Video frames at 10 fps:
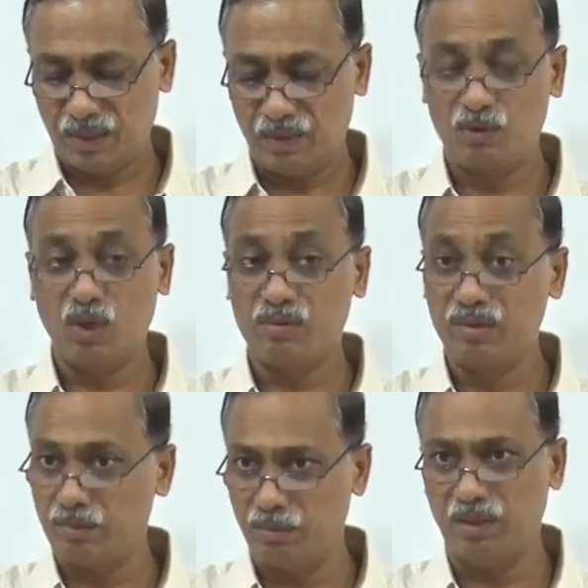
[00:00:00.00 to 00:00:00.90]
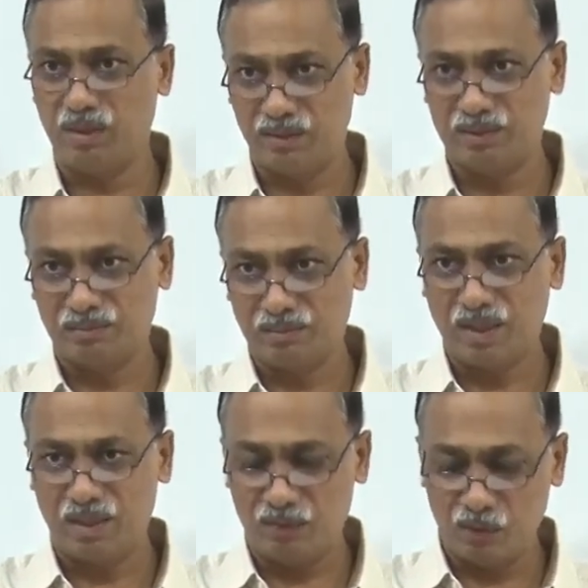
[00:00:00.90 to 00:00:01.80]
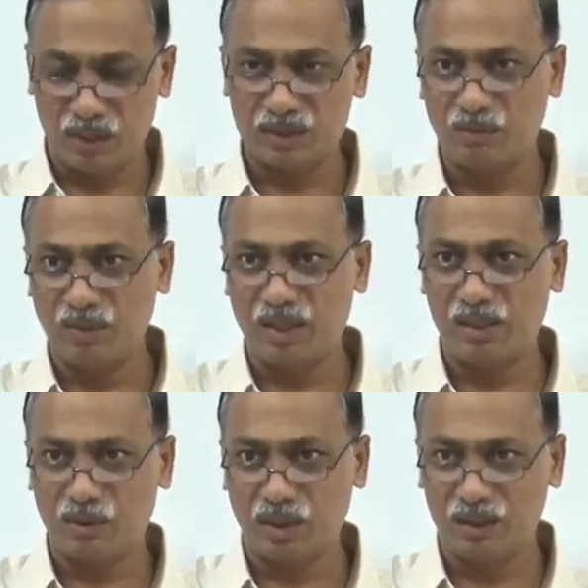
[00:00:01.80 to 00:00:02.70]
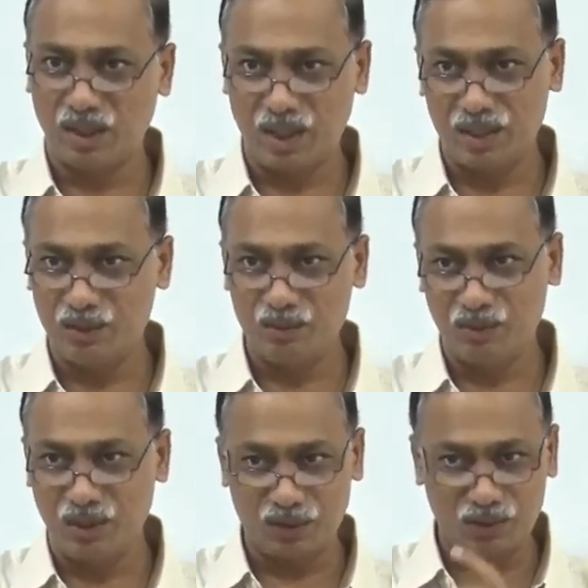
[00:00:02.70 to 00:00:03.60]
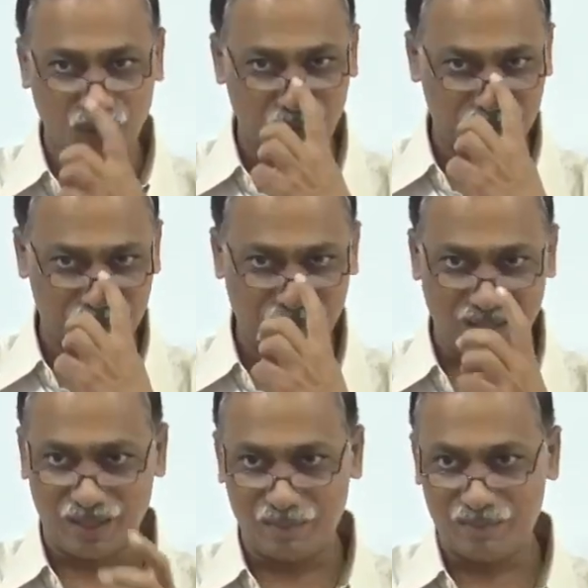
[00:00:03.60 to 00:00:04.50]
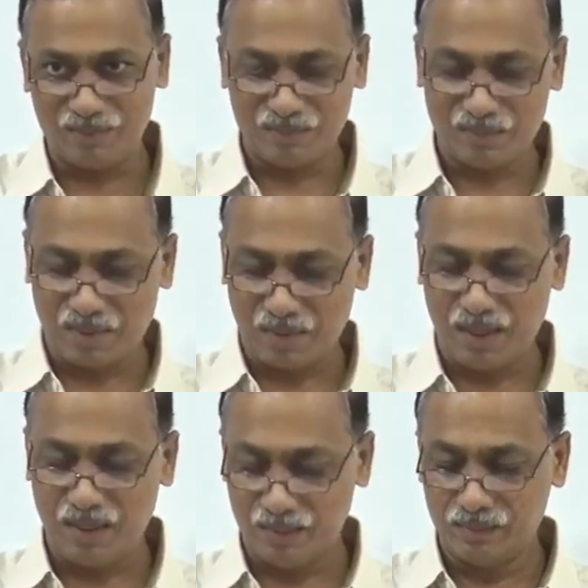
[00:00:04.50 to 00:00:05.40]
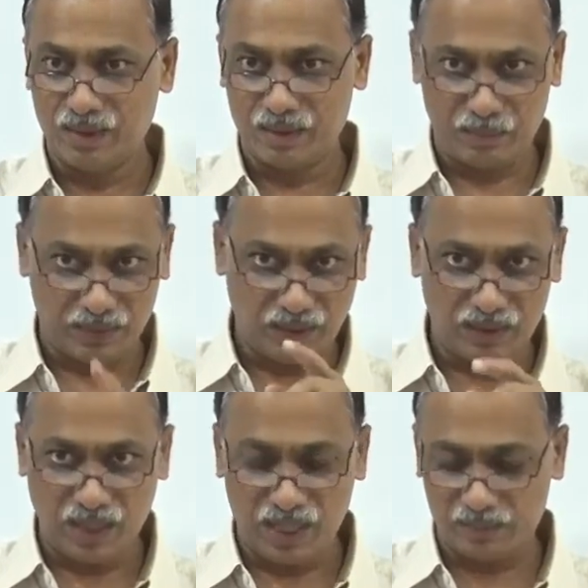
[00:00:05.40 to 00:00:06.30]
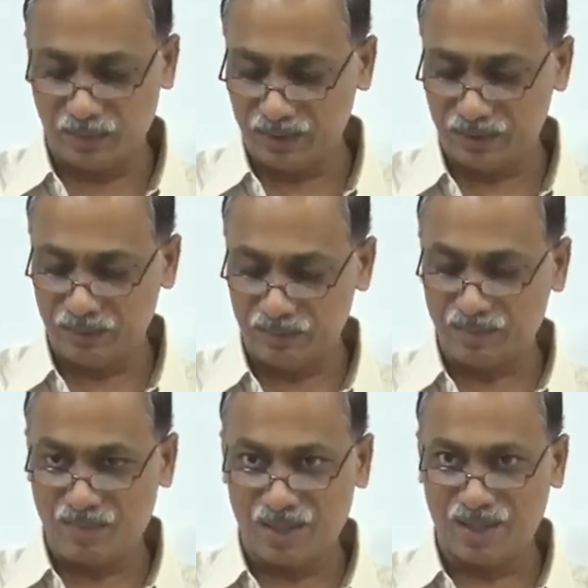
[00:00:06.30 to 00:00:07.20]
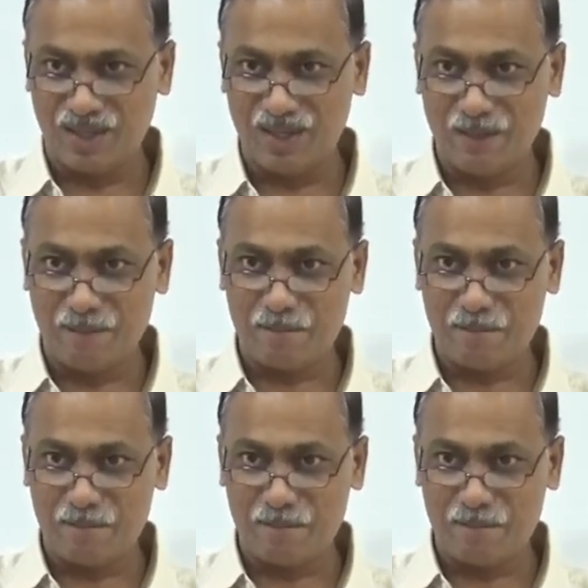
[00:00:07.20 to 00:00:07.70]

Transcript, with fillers: If you are with me, if you are somewhere else on other line, you would not notice where I am, right? especially the last bench, right.